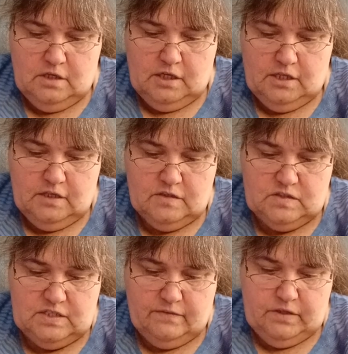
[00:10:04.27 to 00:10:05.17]
It is
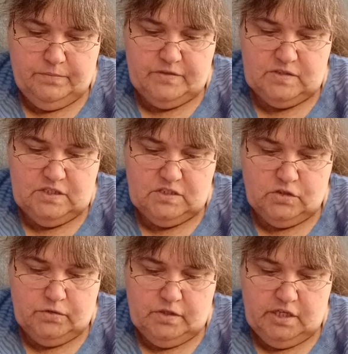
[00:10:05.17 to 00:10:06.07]
70%
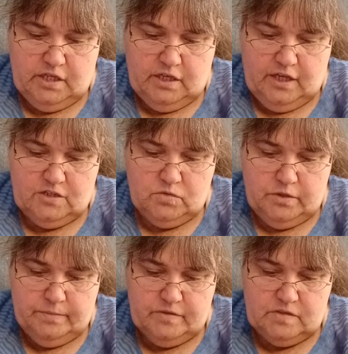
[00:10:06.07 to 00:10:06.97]
acrylic and
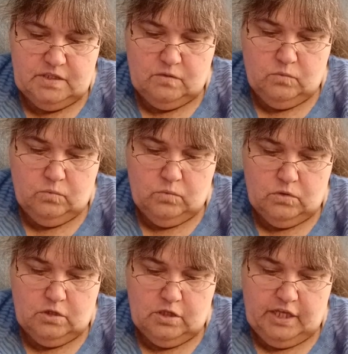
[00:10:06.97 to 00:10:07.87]
20%
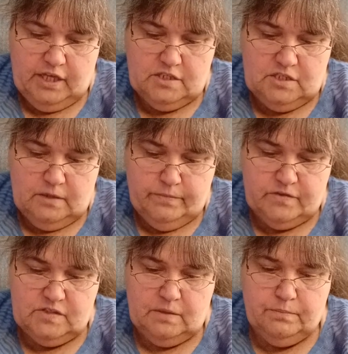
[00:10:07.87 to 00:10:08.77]
wool and
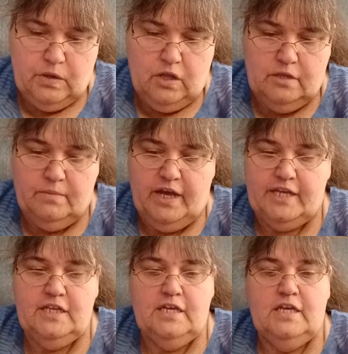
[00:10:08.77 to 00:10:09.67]
10%
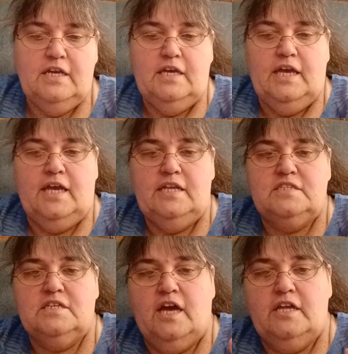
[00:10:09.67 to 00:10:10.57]
polyamide. And
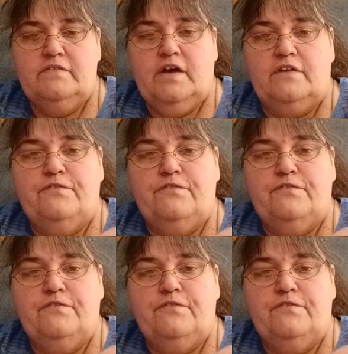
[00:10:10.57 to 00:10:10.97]
it's kind of got a